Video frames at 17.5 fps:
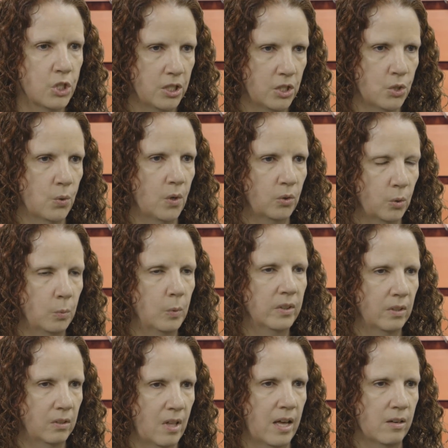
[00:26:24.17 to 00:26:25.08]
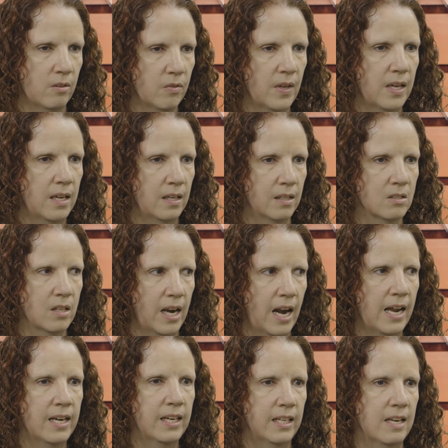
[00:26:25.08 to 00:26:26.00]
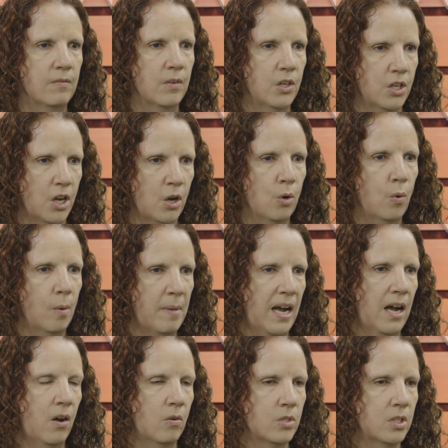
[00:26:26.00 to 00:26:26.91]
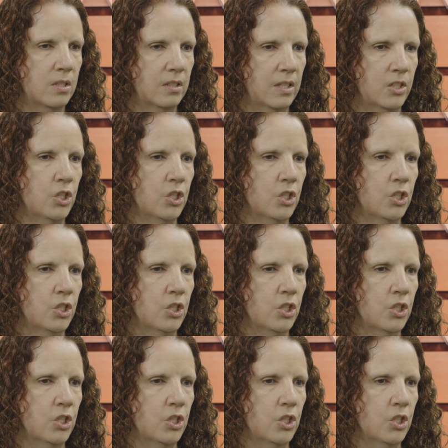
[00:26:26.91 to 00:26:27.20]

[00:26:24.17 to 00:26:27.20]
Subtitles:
she struggled with a lot of things that I didn't even know about